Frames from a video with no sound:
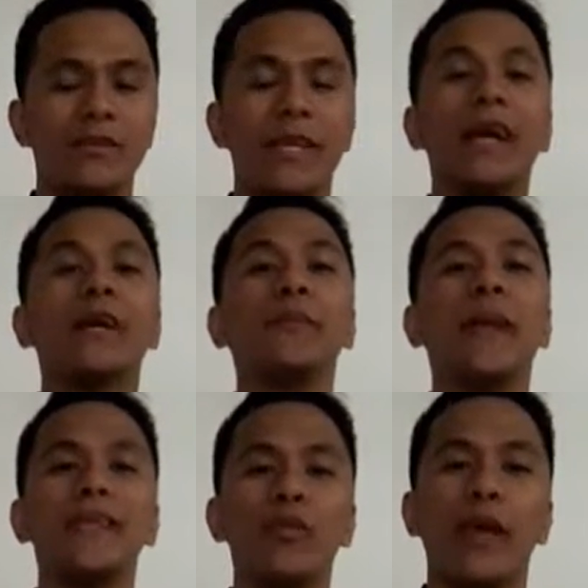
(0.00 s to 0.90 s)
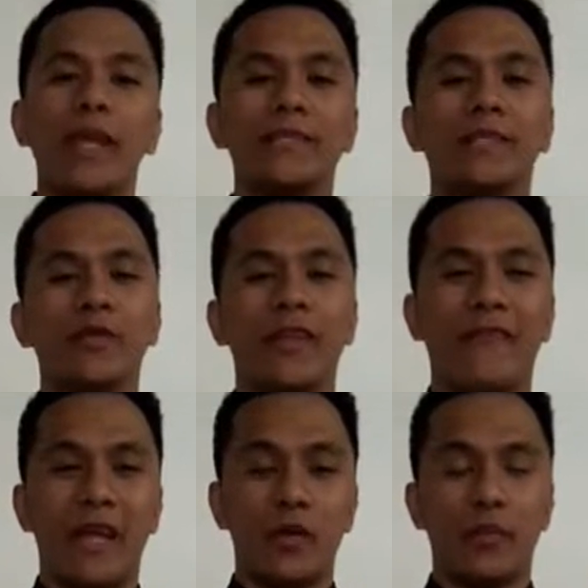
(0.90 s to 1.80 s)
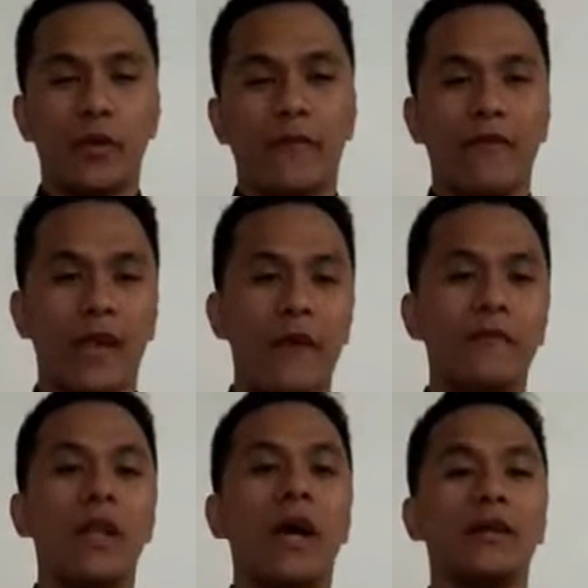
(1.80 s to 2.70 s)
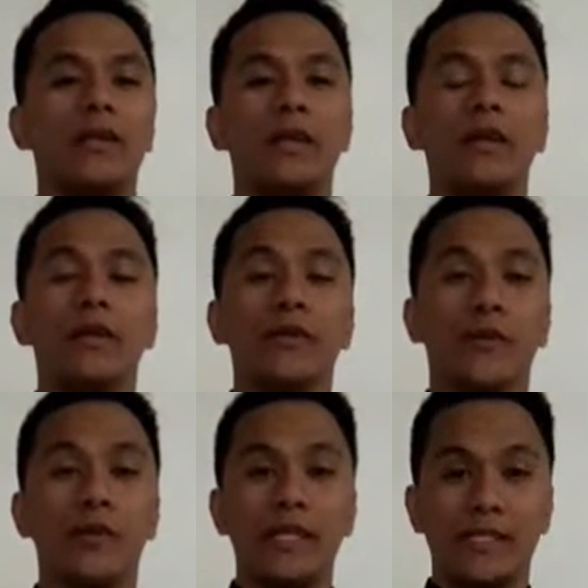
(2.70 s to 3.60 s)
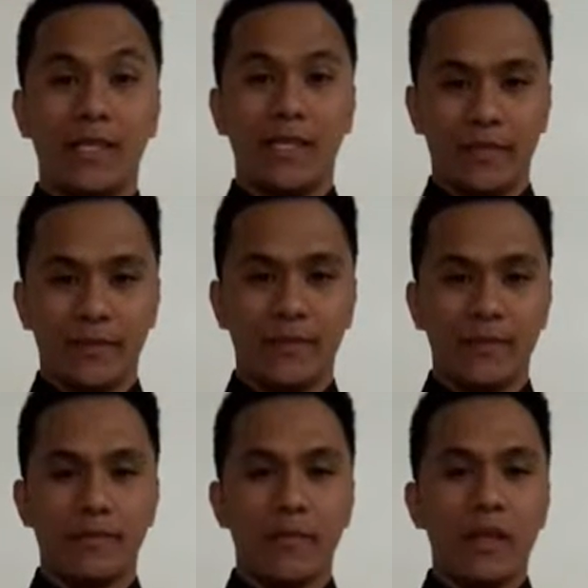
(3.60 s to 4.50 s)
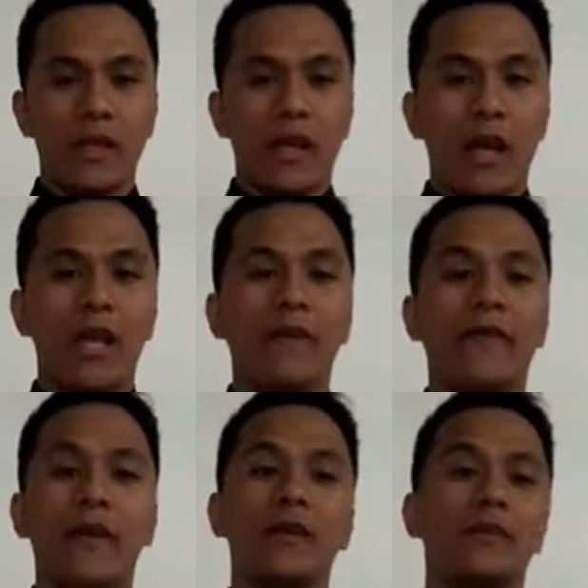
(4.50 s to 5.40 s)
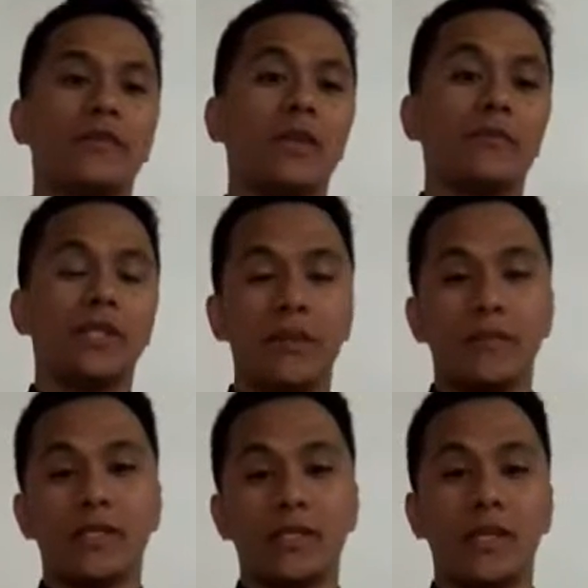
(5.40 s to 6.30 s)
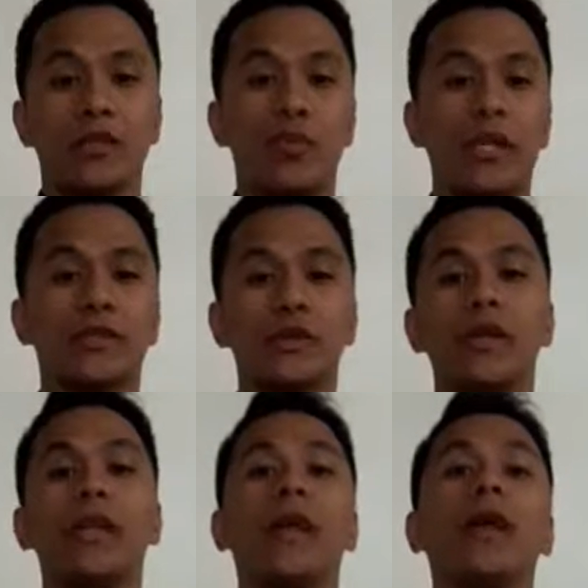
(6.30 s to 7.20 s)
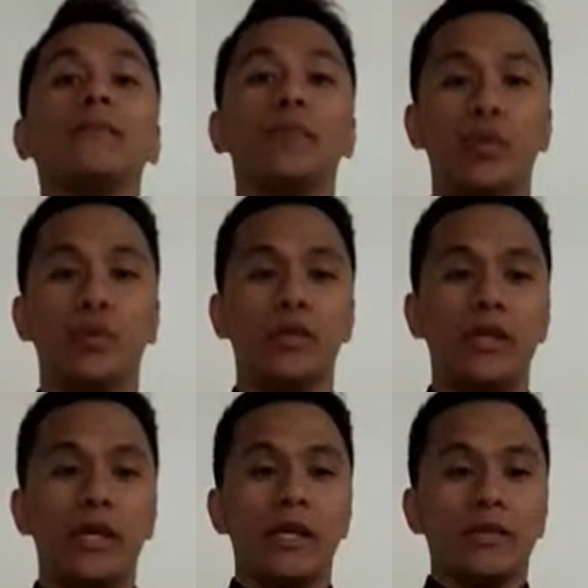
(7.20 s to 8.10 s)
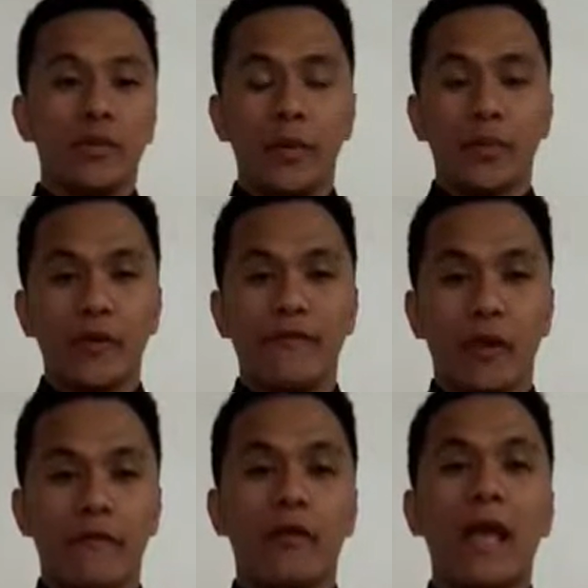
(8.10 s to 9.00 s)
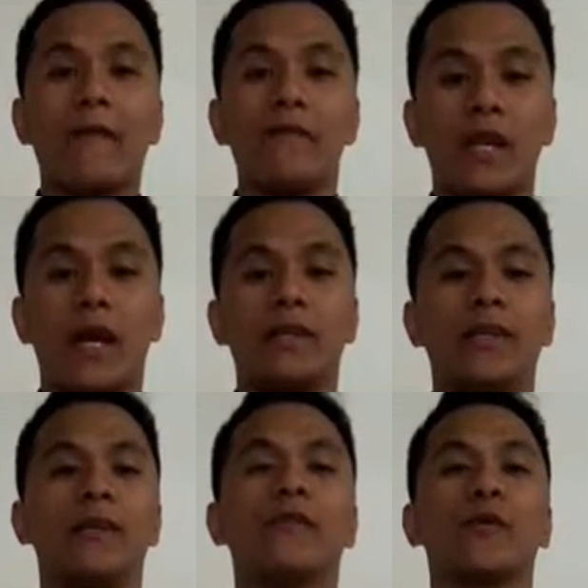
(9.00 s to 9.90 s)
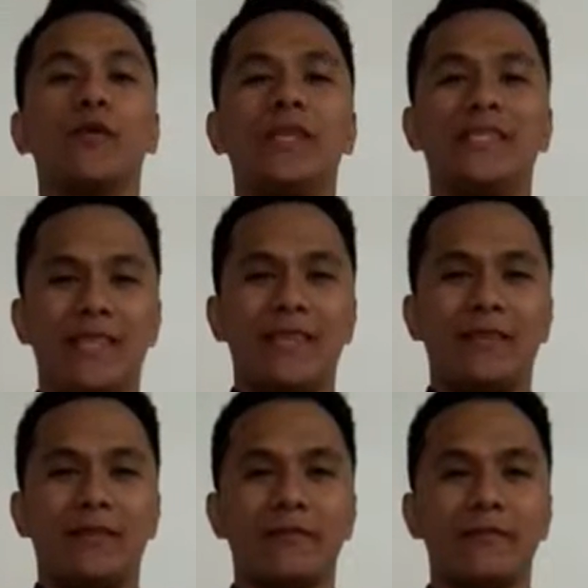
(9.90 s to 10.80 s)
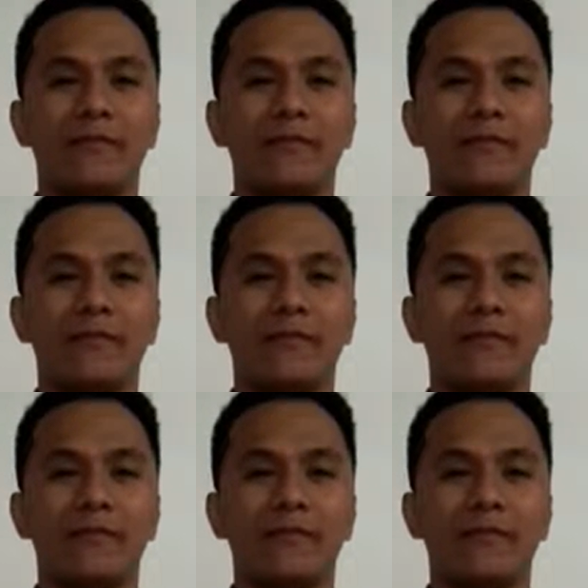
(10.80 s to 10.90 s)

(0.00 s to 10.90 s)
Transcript: There are many ways to develop your vocabulary through listening. I have here some tips that will surely help you to improve your vocabulary through listening.